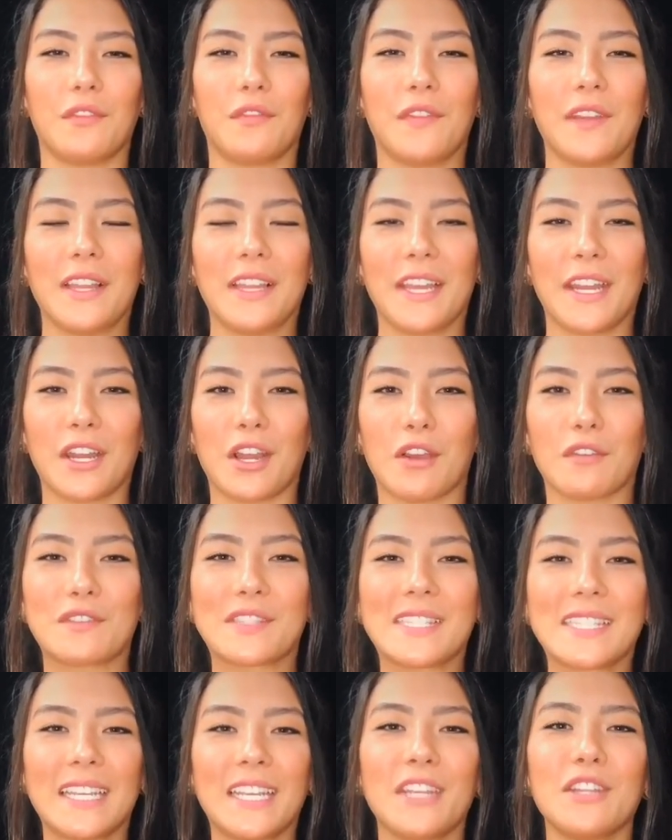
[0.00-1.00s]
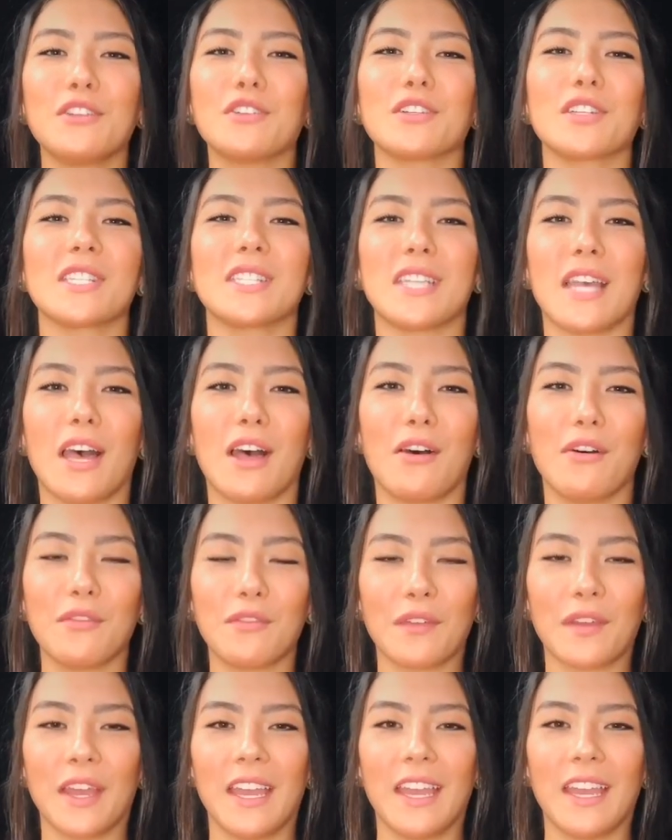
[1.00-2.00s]
the feeling of seeing
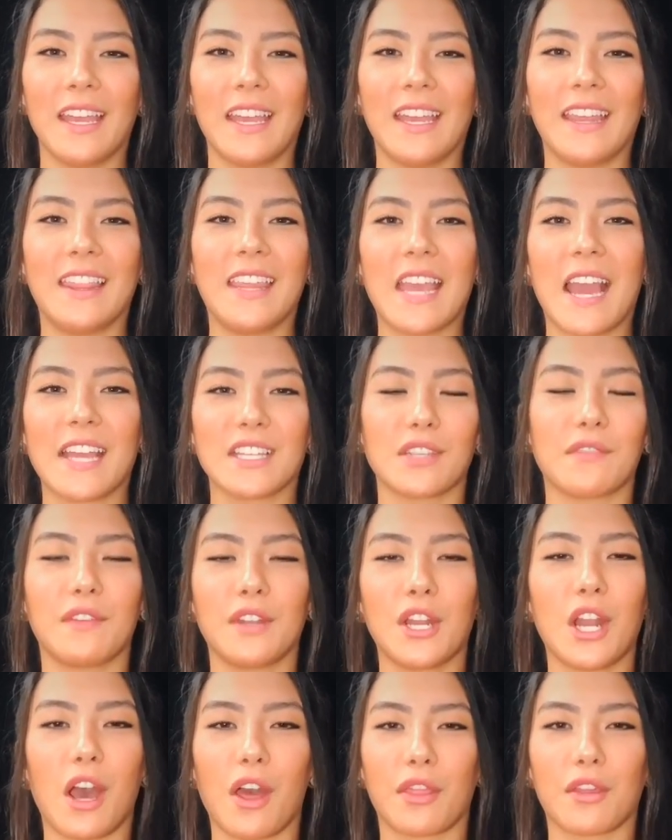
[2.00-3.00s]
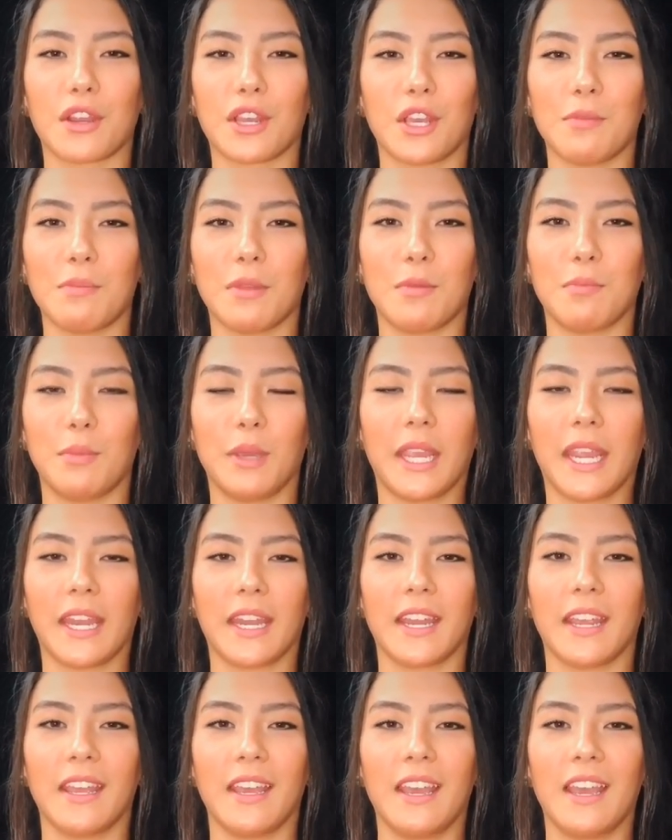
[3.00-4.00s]
yourself in the eyes of another human
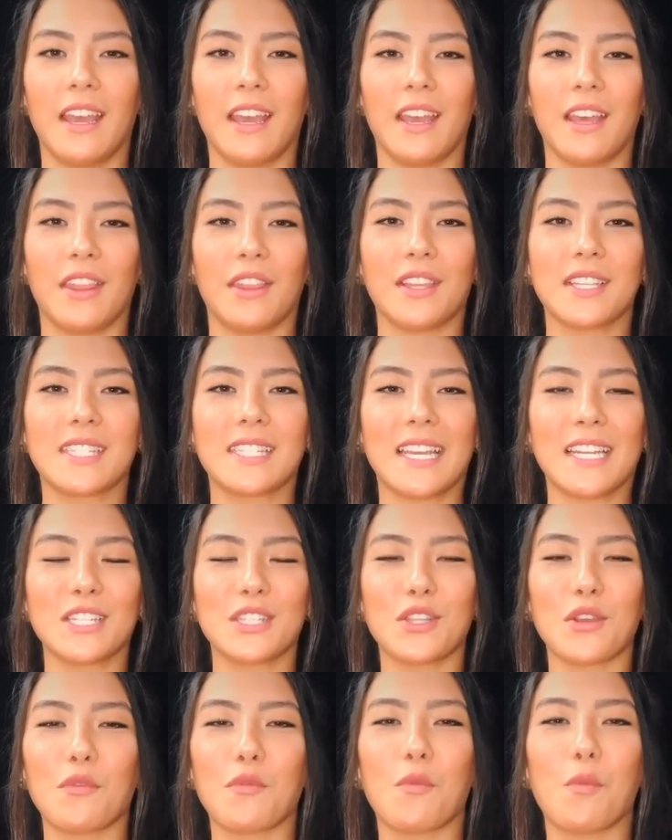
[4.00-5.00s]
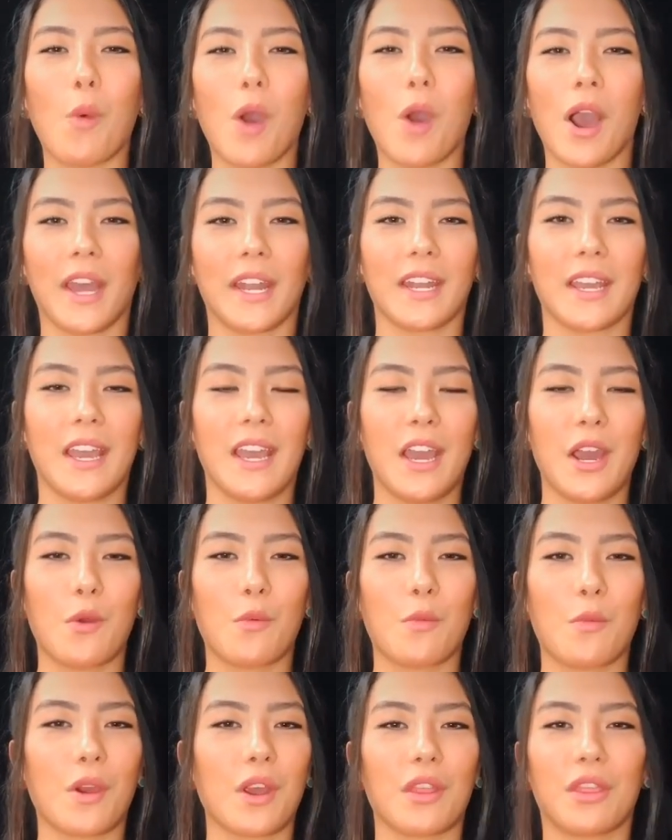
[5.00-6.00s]
being, the sense of one,
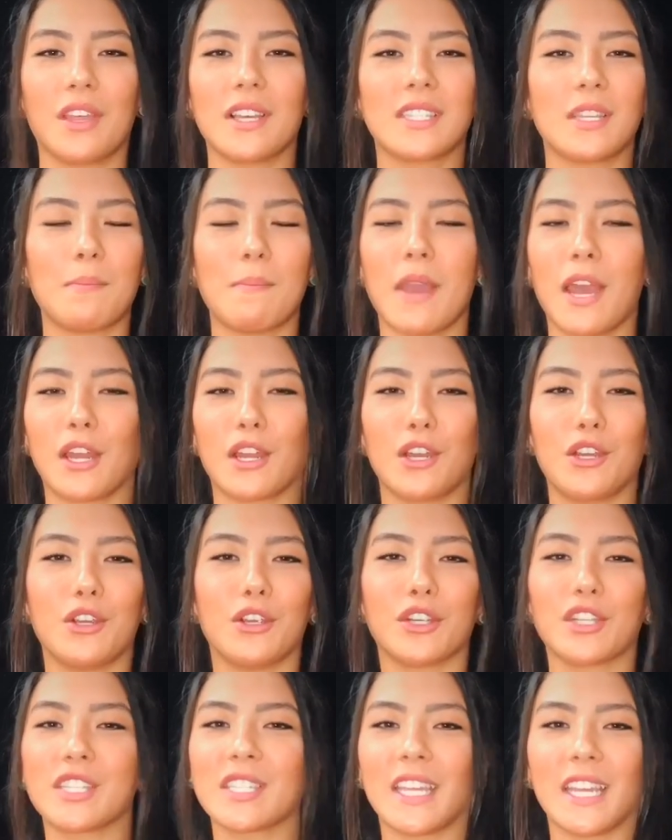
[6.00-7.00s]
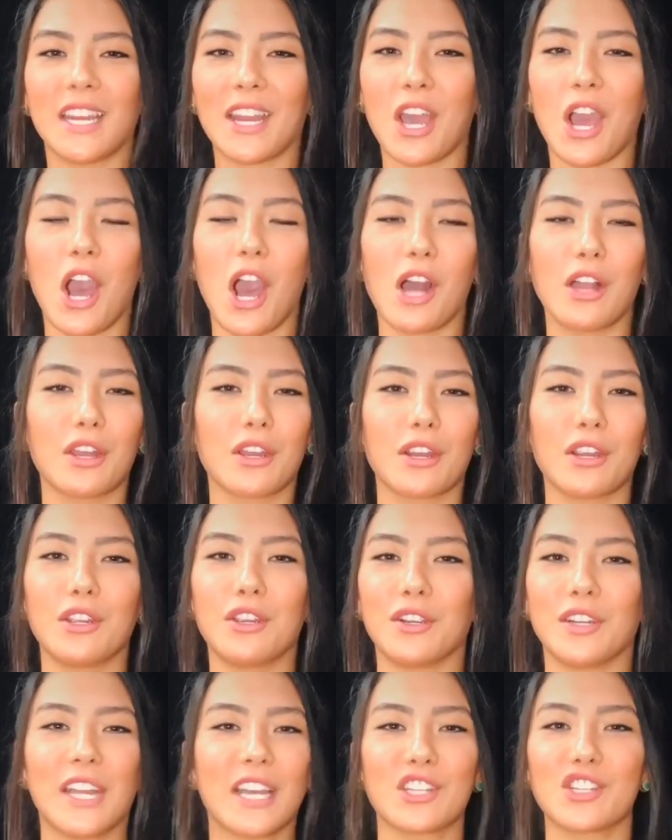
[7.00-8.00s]
where it doesn't matter your skin color,
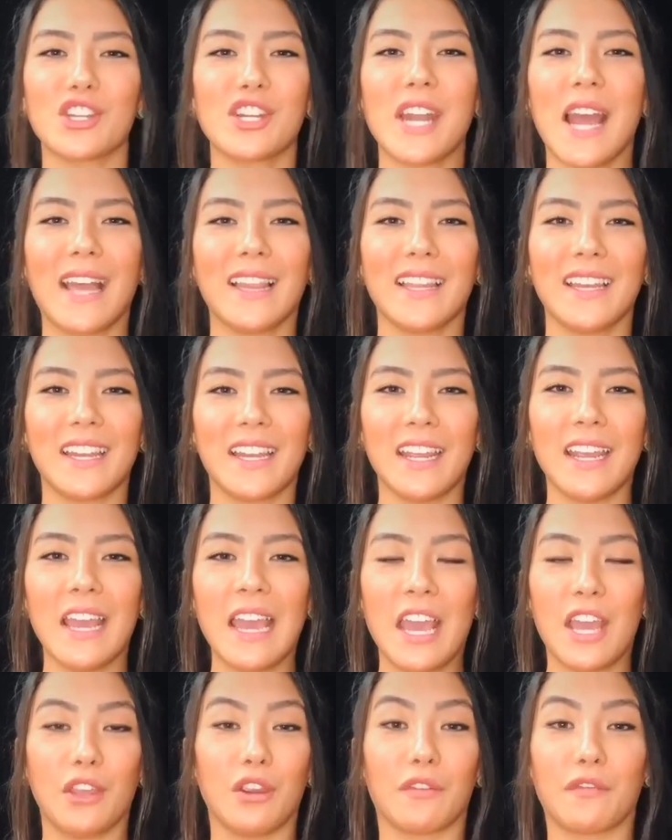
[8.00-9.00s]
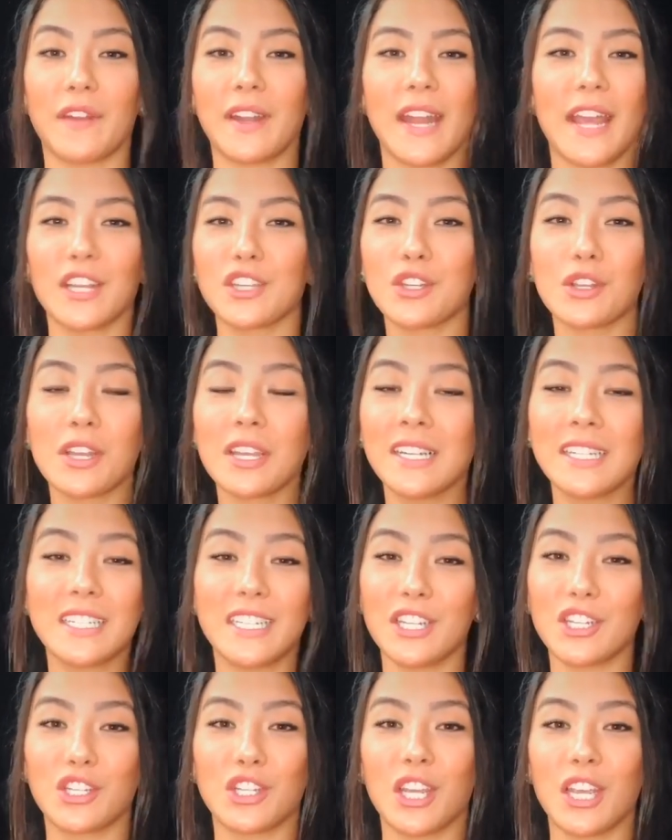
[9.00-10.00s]
your nationality, your financial
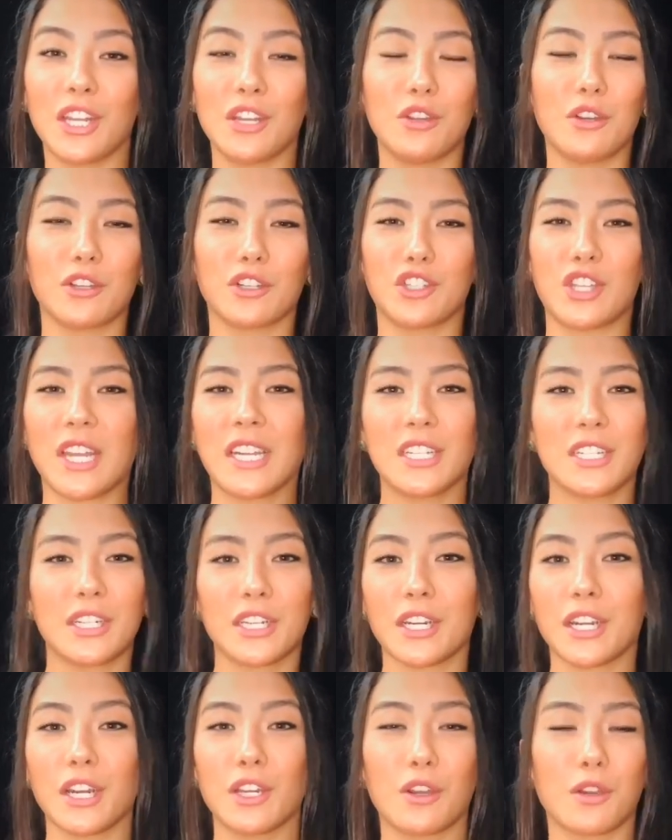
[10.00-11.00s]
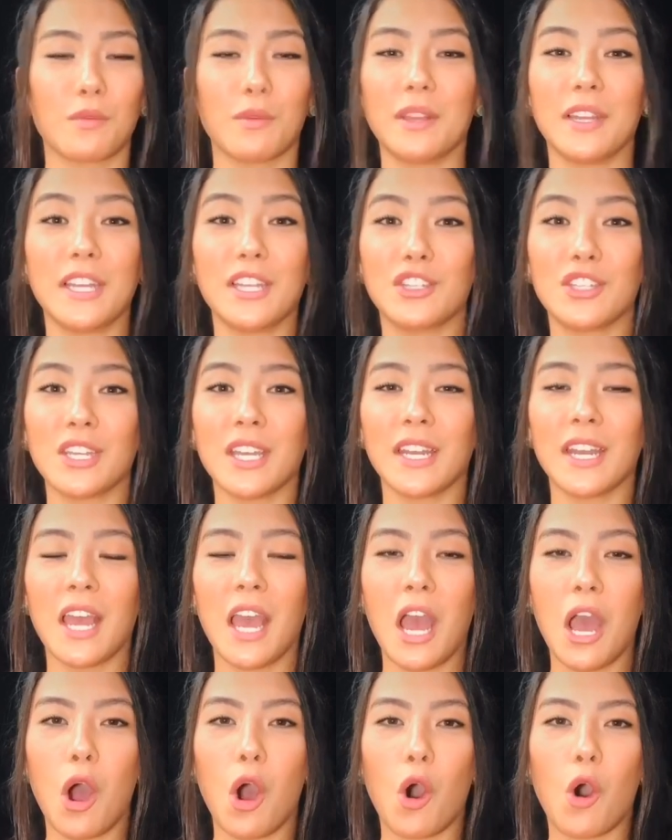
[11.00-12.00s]
condition, your gender, your
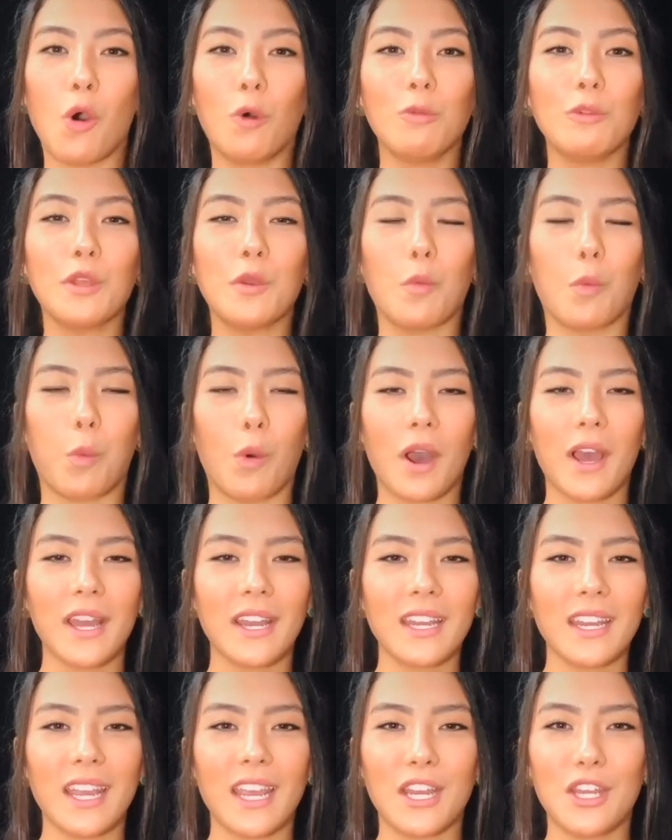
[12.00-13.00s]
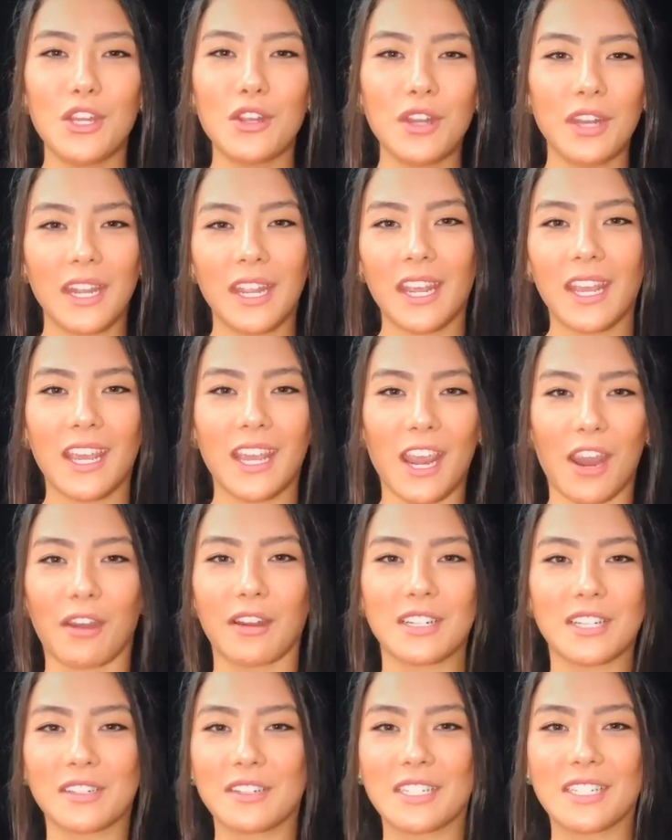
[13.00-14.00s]
religion, only one and unique
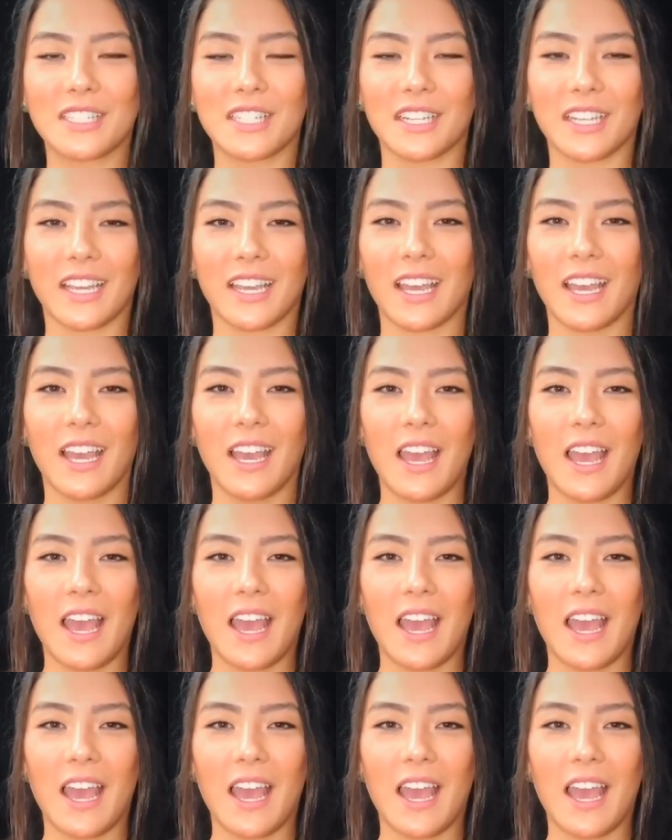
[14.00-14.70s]
characteristic,